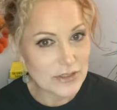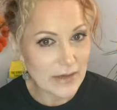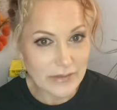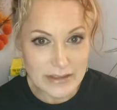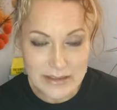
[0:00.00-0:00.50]

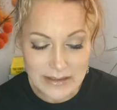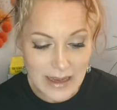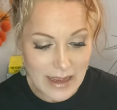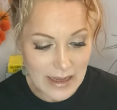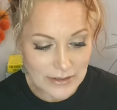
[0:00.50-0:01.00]
having a
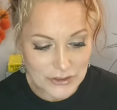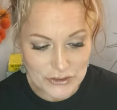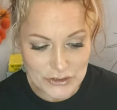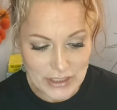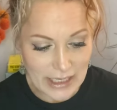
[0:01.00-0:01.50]
snack,
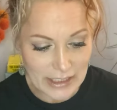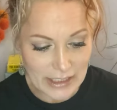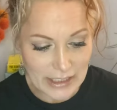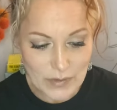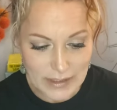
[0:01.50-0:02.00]
chit-chatting,
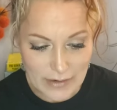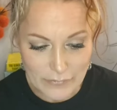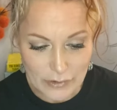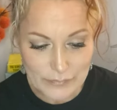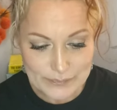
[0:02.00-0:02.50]
and
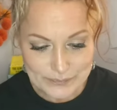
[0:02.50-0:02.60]
whatever.